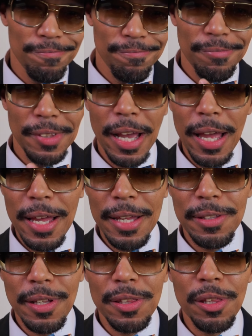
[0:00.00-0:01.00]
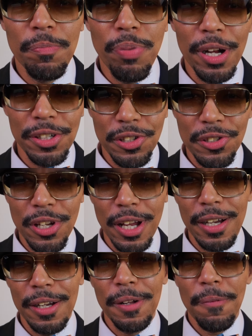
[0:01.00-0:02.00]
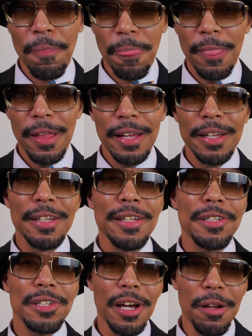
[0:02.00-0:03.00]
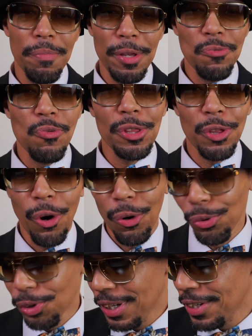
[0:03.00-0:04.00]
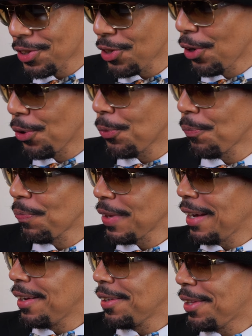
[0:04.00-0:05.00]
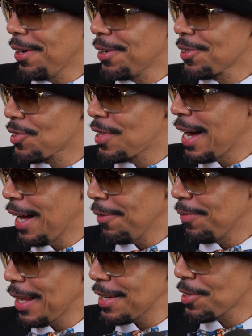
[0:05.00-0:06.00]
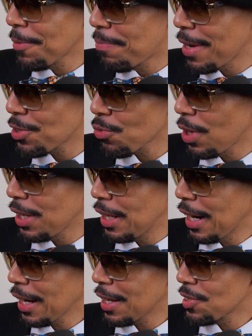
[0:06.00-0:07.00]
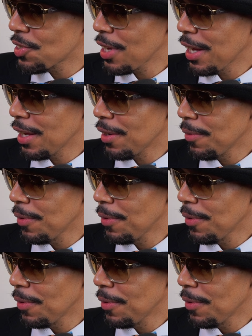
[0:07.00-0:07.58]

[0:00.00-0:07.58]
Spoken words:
the punch is gonna be withholding. So there's that. That's the best way that I can say it.